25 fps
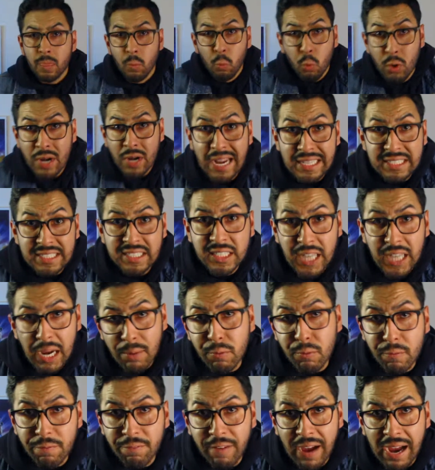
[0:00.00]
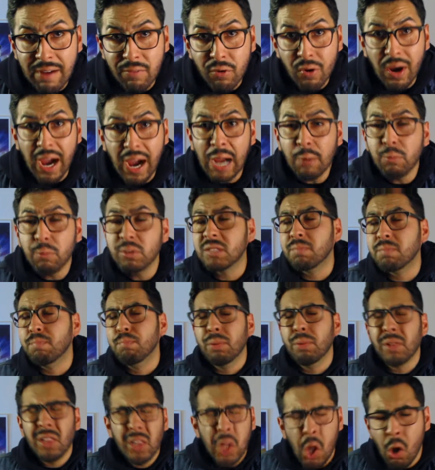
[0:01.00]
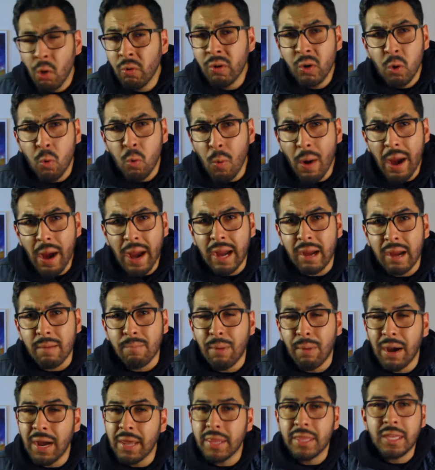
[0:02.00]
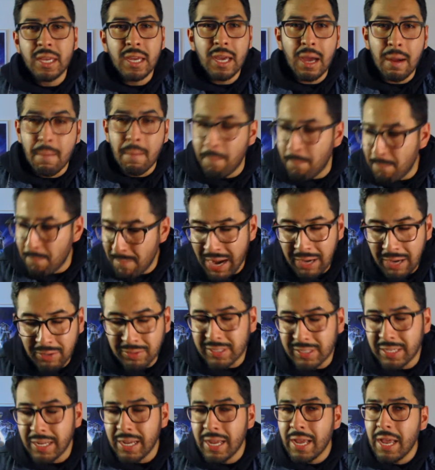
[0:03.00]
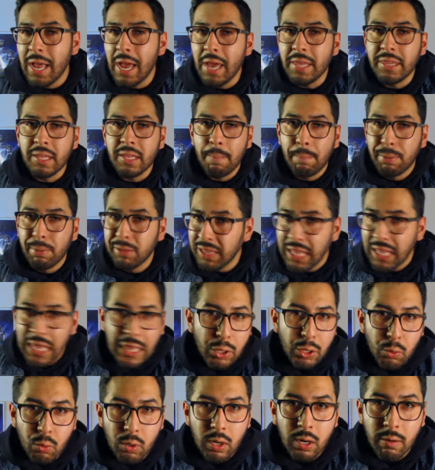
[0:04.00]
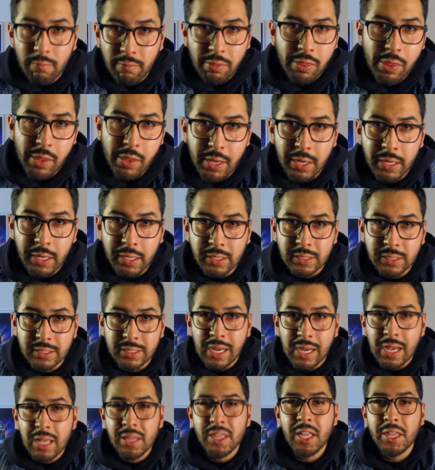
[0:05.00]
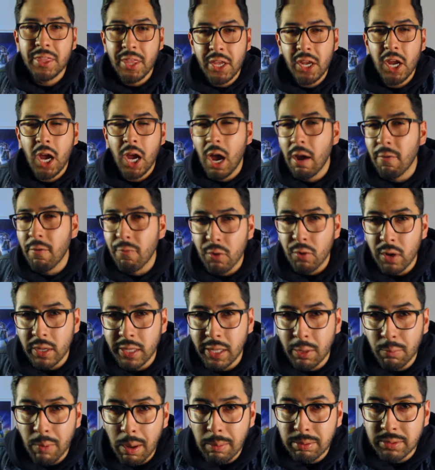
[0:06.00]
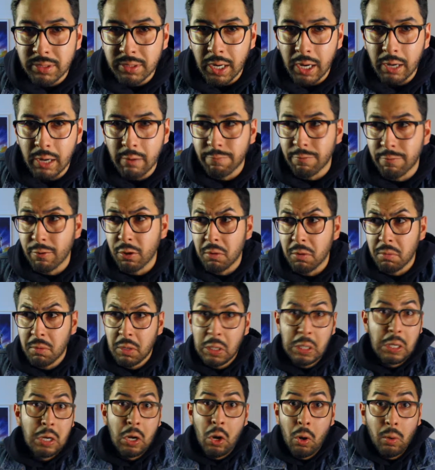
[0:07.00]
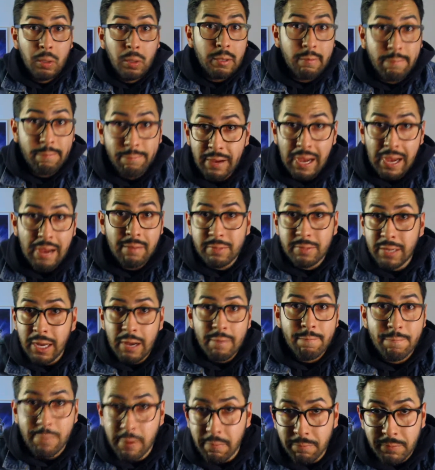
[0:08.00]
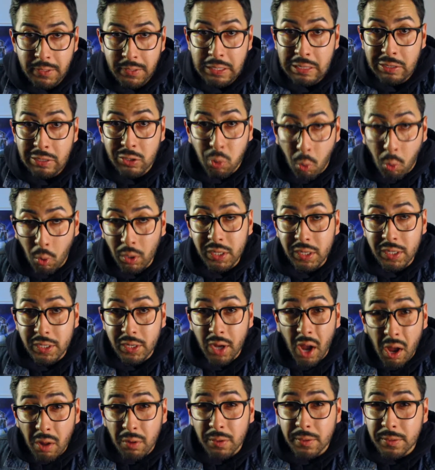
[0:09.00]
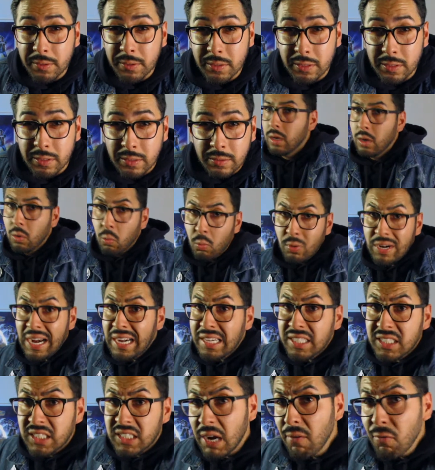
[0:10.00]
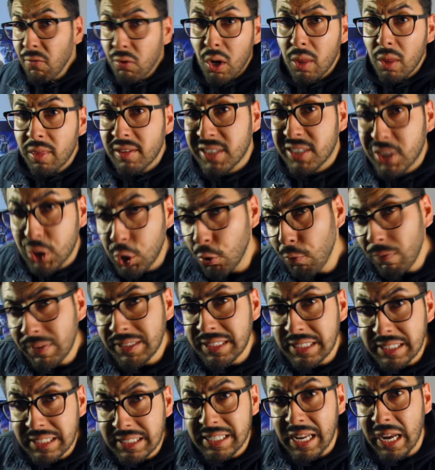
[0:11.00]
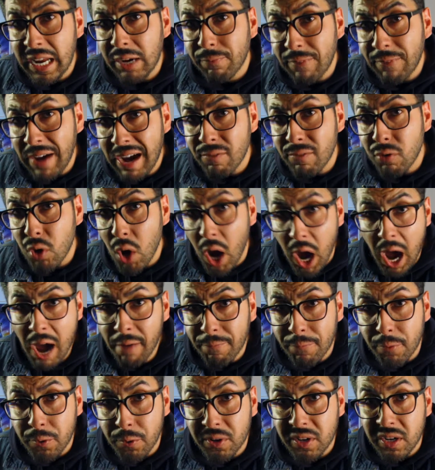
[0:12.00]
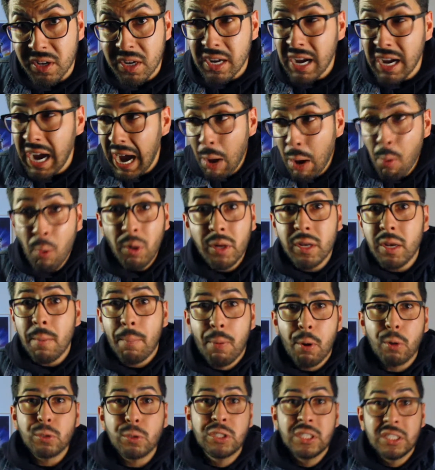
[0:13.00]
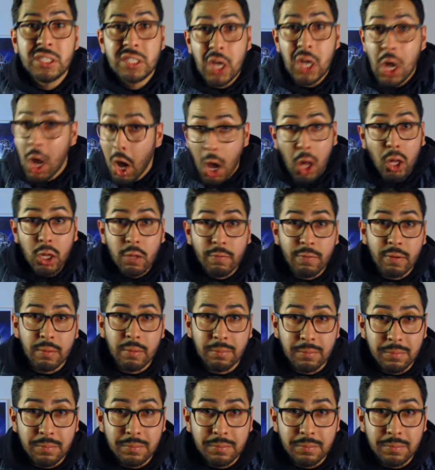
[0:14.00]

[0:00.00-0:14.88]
When I discovered Fiverr, I was blown away by the amount and the plethora of things that they offer on that website for only $5, $10, $15, and $20. When I discovered all the services that Fiverr offered, I wanted to purchase all of them.